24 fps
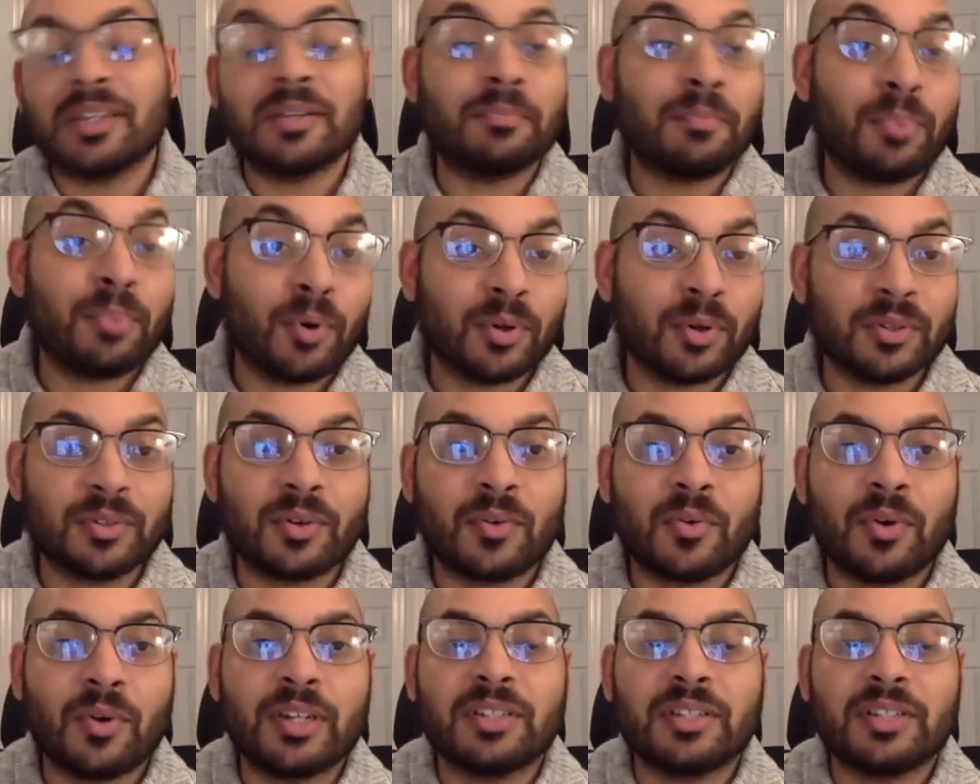
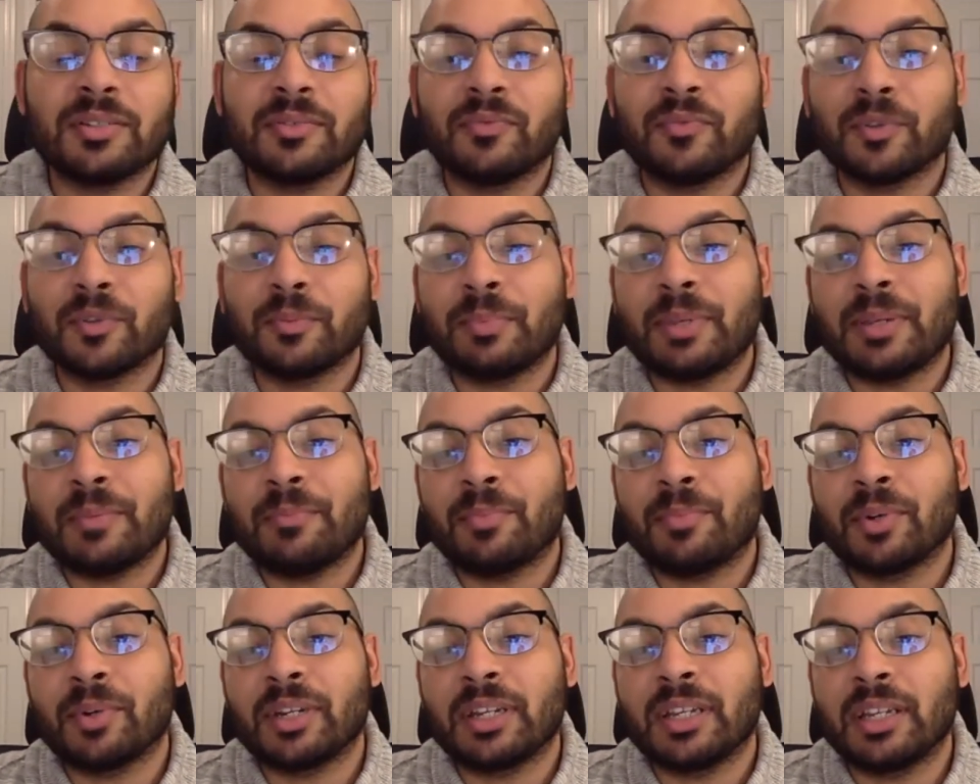important question for
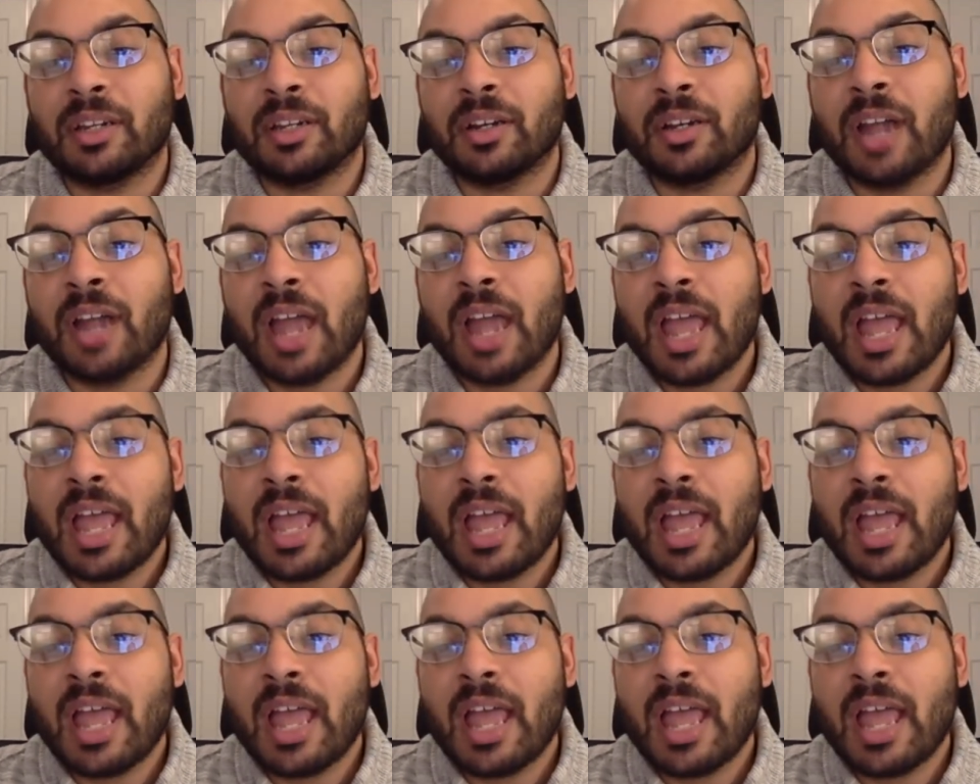people to hear.